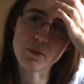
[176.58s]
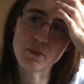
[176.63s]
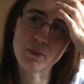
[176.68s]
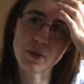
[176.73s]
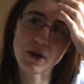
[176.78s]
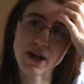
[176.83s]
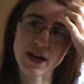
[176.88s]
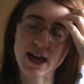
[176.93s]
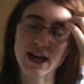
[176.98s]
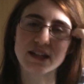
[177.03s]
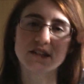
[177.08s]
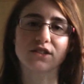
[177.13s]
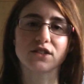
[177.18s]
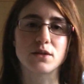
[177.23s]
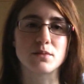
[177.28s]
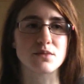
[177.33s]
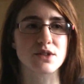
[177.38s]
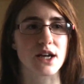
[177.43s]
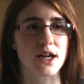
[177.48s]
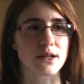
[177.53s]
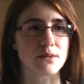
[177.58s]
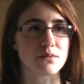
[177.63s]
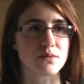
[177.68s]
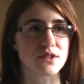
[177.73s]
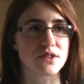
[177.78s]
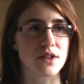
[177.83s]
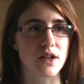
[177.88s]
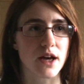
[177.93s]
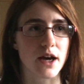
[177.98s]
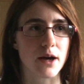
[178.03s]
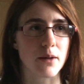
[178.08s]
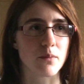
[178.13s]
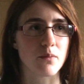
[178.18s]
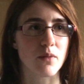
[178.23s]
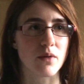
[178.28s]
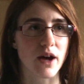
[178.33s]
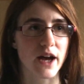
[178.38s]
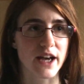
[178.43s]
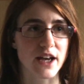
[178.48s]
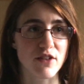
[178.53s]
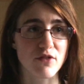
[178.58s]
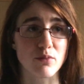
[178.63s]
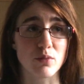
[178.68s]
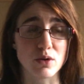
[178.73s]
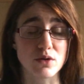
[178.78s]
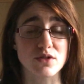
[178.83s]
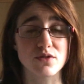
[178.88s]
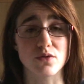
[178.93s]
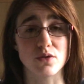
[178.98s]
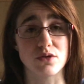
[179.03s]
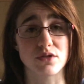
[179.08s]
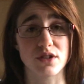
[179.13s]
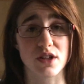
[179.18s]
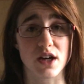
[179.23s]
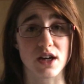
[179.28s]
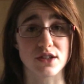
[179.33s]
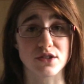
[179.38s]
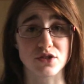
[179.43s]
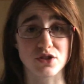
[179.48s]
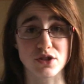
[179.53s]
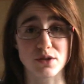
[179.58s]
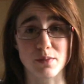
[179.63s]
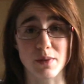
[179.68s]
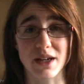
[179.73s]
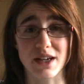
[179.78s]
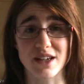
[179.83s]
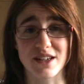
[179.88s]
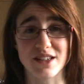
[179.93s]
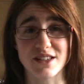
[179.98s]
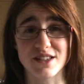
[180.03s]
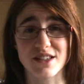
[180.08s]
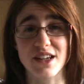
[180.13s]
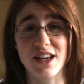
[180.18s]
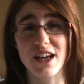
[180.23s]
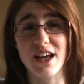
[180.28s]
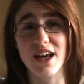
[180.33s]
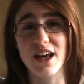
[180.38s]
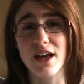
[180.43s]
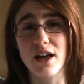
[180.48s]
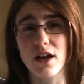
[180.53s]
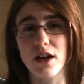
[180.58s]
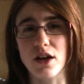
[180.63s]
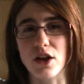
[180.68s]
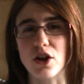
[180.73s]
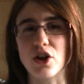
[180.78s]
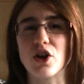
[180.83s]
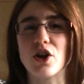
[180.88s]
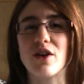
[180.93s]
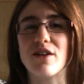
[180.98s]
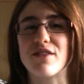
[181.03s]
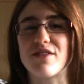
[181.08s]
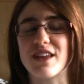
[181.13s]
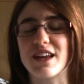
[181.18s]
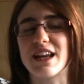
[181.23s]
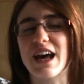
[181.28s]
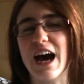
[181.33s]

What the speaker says: But yeah, sometimes I give books 4 stars just because, you know, if they'd